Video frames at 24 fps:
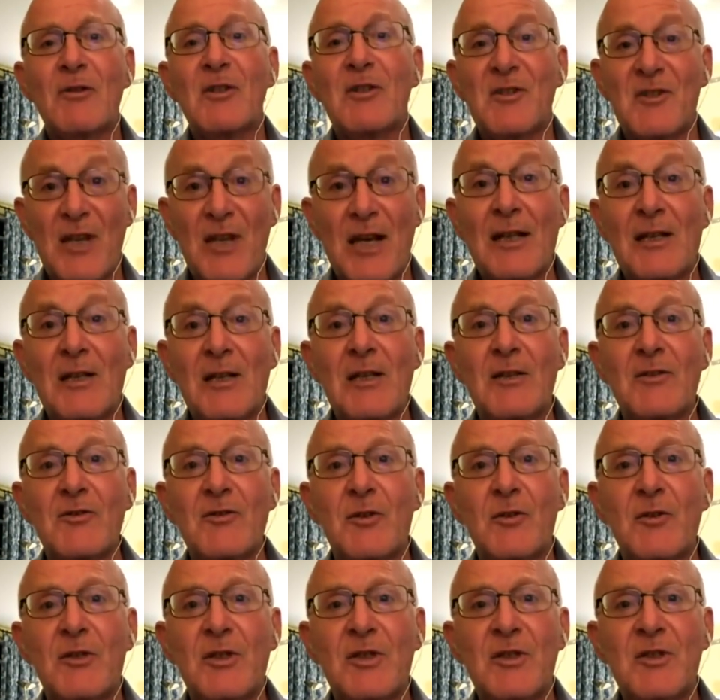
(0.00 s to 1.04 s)
exactly
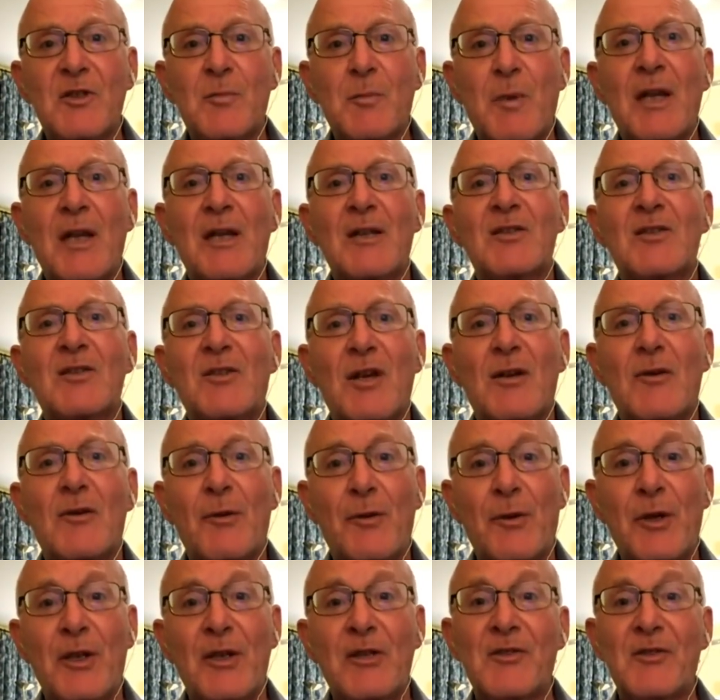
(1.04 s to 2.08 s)
as you'd expect, there are
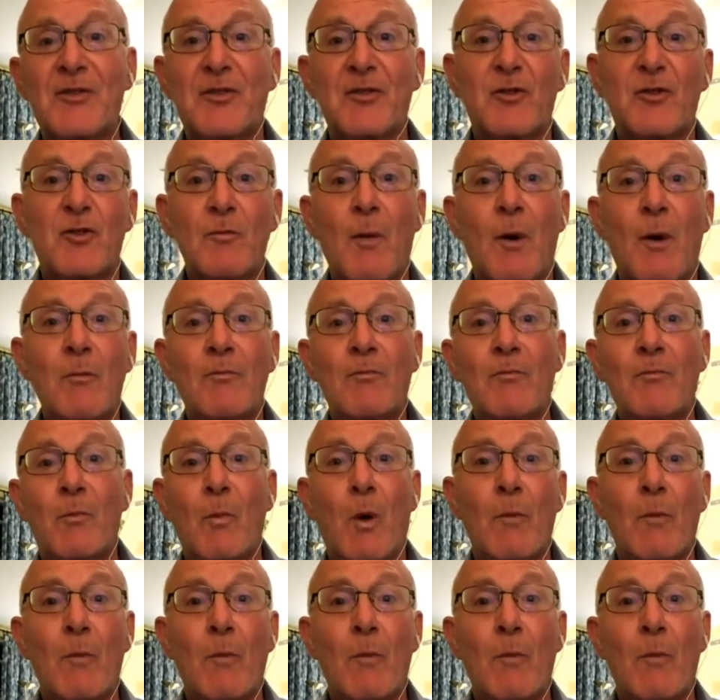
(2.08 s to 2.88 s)
things that you